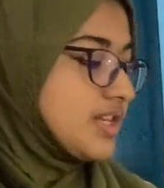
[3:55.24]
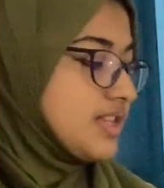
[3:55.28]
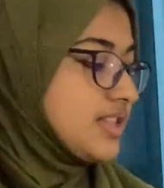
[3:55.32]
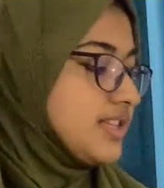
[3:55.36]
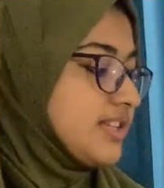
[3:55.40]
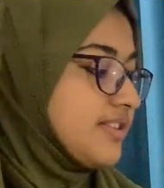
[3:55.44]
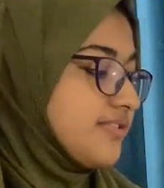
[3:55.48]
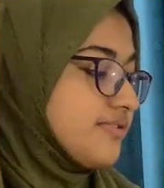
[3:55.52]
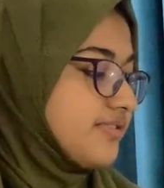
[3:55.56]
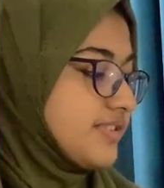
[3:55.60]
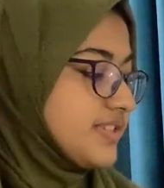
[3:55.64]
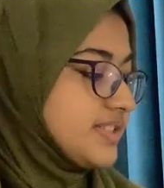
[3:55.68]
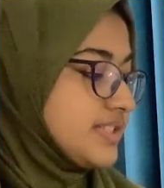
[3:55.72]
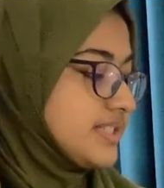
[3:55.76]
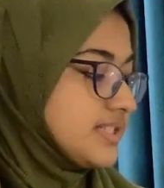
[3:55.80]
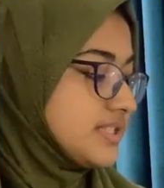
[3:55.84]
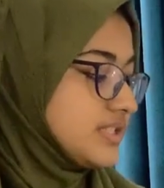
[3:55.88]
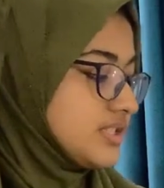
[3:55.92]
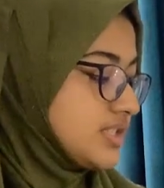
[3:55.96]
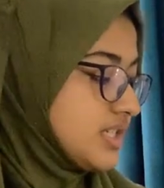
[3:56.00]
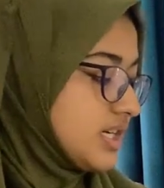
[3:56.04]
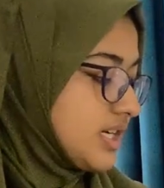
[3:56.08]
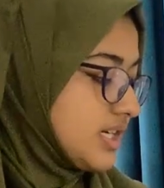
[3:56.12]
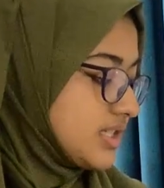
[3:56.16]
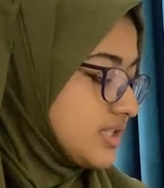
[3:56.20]

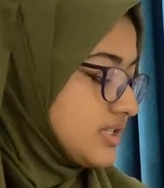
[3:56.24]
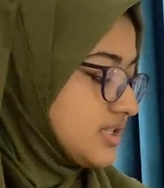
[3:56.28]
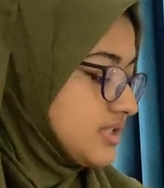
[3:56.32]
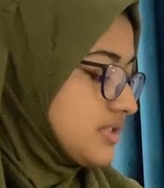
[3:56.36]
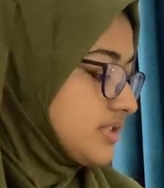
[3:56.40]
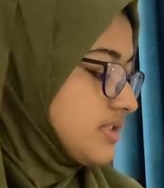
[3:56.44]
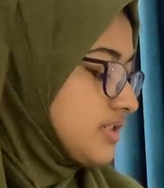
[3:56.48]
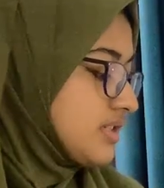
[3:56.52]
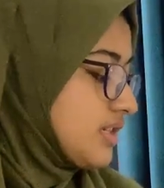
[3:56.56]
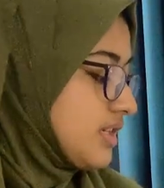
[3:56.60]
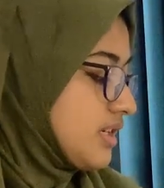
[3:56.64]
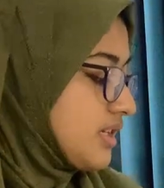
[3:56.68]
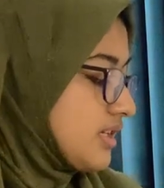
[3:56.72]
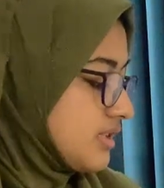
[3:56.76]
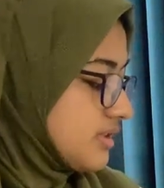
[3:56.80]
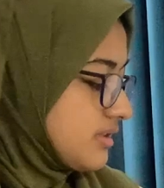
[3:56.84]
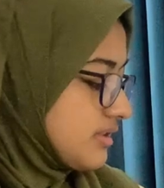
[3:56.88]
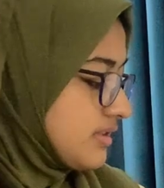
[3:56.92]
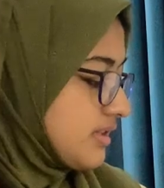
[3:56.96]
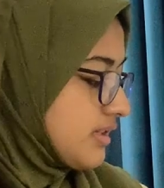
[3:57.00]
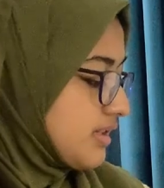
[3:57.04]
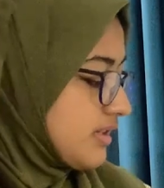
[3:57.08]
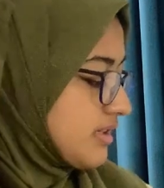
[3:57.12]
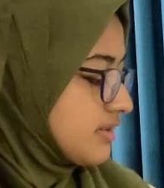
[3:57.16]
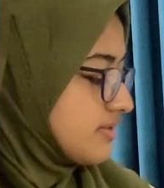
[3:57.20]
lymphatic duct.
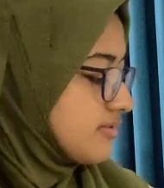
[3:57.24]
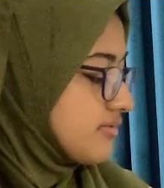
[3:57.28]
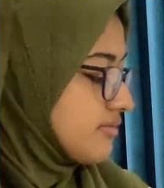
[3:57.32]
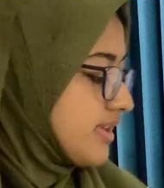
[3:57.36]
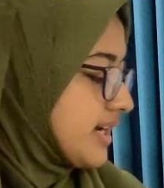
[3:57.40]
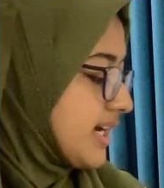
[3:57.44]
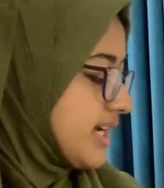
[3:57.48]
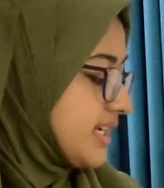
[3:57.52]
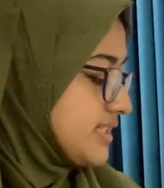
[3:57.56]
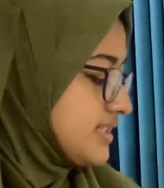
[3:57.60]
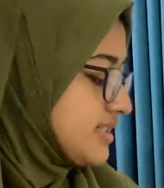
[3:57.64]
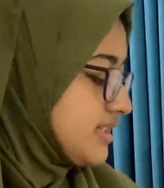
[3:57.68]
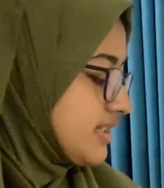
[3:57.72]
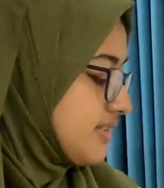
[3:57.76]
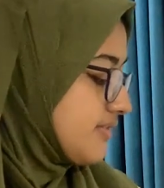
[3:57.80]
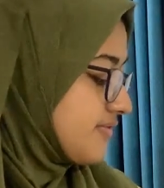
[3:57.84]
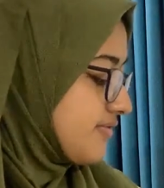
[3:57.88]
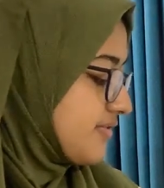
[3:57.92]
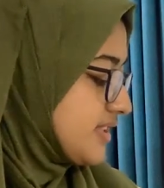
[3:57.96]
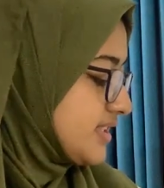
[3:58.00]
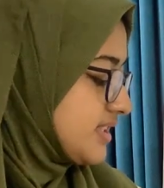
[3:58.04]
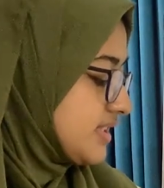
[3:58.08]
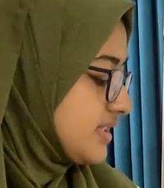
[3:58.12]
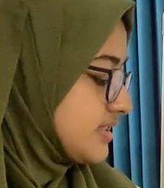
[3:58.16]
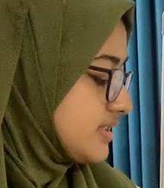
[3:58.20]
There are right
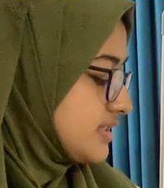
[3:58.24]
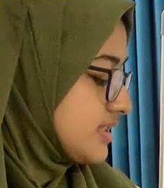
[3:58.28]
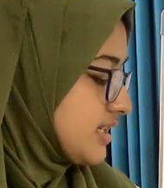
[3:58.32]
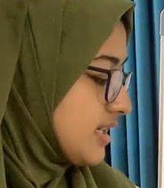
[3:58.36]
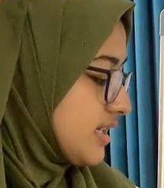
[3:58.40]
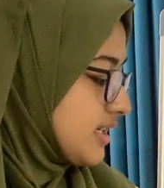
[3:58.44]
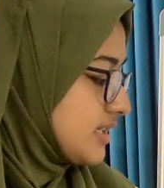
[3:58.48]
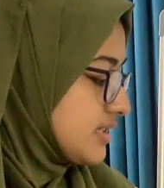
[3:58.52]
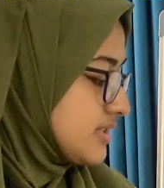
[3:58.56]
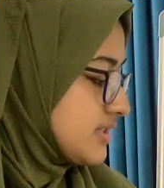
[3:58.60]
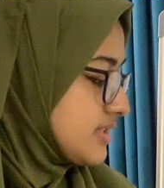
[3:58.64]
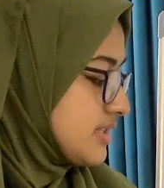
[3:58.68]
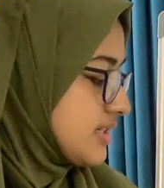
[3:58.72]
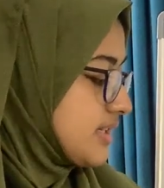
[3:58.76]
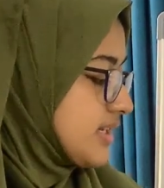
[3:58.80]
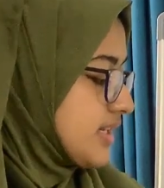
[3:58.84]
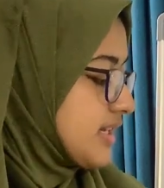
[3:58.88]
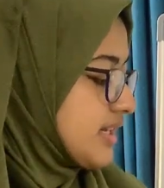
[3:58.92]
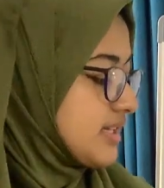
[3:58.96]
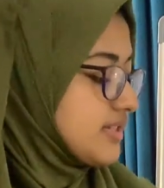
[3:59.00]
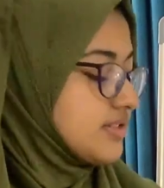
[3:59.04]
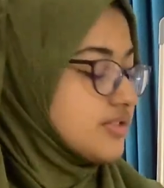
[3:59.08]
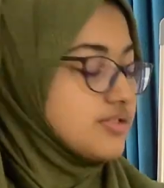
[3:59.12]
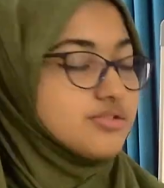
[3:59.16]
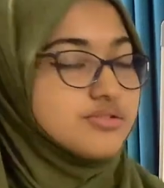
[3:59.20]
lymphatic duct
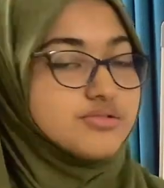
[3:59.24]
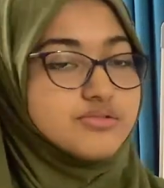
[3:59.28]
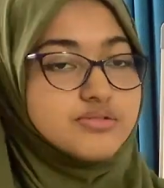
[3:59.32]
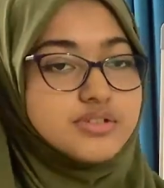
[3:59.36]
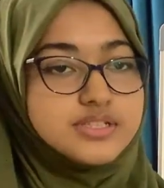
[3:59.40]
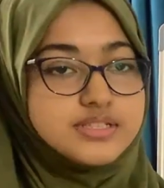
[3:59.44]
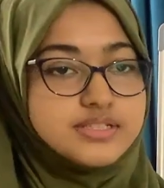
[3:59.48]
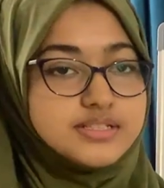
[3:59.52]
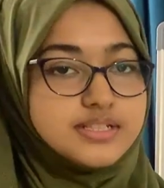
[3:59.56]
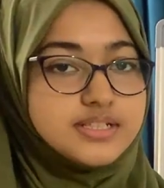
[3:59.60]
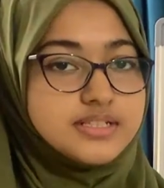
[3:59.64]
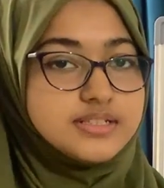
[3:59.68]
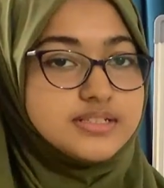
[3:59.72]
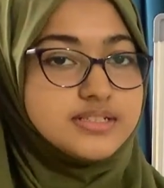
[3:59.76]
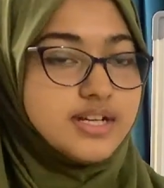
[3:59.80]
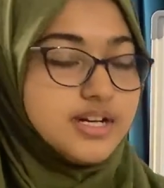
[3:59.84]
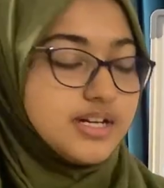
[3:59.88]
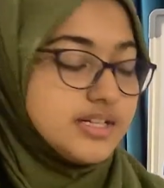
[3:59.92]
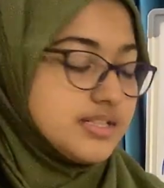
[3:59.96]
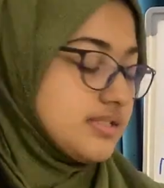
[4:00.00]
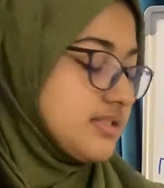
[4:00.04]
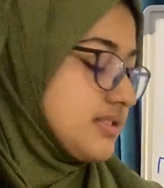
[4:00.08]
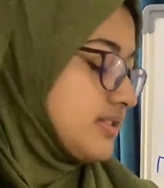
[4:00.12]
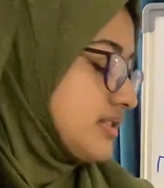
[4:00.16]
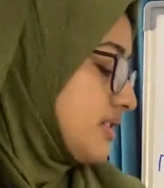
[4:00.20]
and thoracic
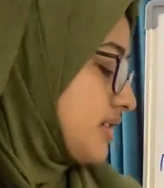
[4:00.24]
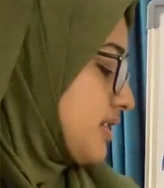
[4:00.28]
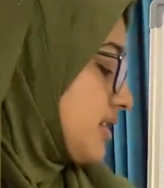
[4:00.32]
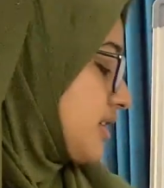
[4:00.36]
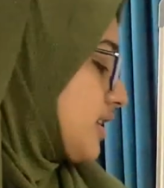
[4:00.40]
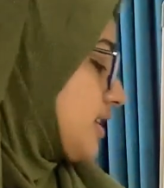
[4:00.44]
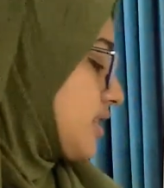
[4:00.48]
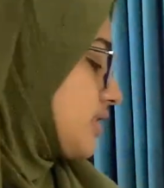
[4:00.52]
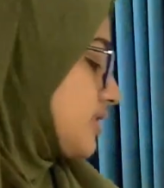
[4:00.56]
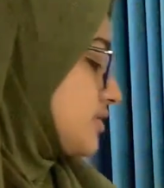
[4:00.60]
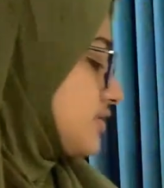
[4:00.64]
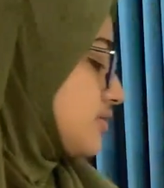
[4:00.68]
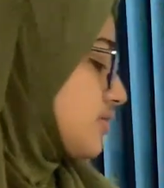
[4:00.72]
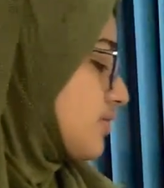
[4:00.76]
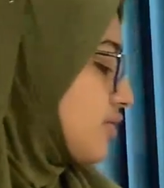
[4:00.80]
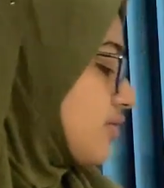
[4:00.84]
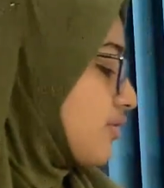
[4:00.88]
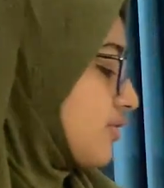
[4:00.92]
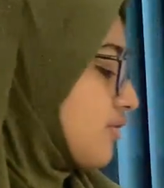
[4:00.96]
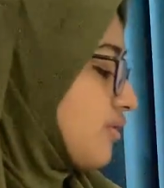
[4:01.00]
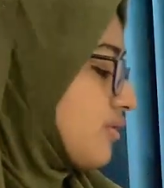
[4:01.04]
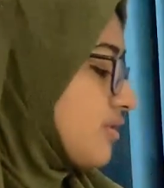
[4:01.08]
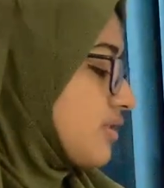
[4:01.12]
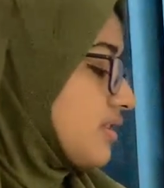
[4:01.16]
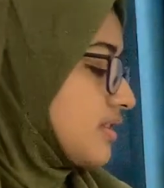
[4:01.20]
duct.
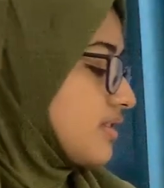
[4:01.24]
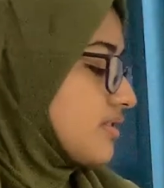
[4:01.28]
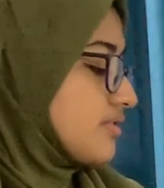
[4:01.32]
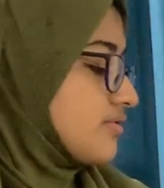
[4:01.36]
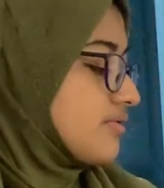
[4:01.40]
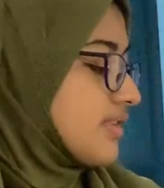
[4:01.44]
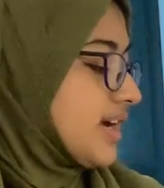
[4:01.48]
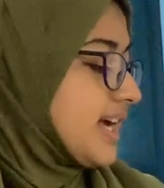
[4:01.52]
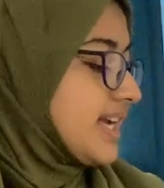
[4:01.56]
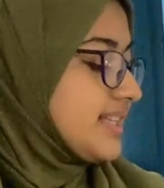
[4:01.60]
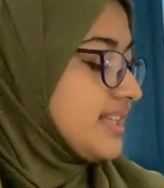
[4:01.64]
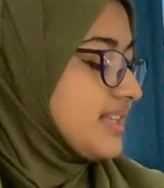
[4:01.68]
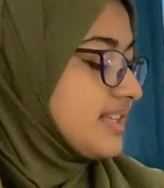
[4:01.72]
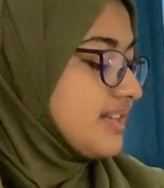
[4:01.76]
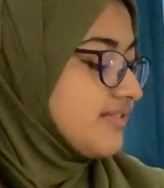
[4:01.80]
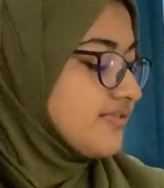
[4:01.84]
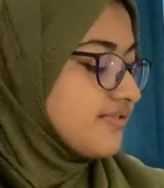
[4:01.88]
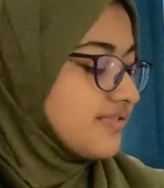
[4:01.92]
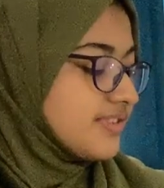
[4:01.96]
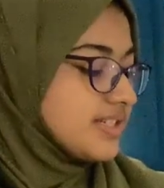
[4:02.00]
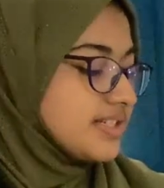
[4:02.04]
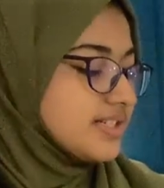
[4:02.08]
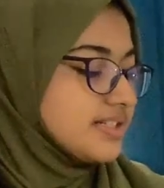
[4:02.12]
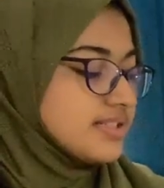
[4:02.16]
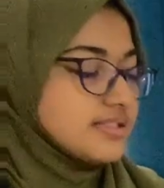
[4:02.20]
So right
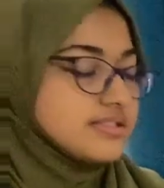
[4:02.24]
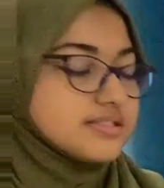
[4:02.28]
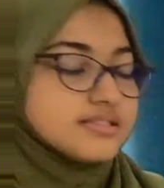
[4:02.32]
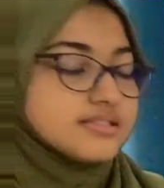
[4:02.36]
lymphatic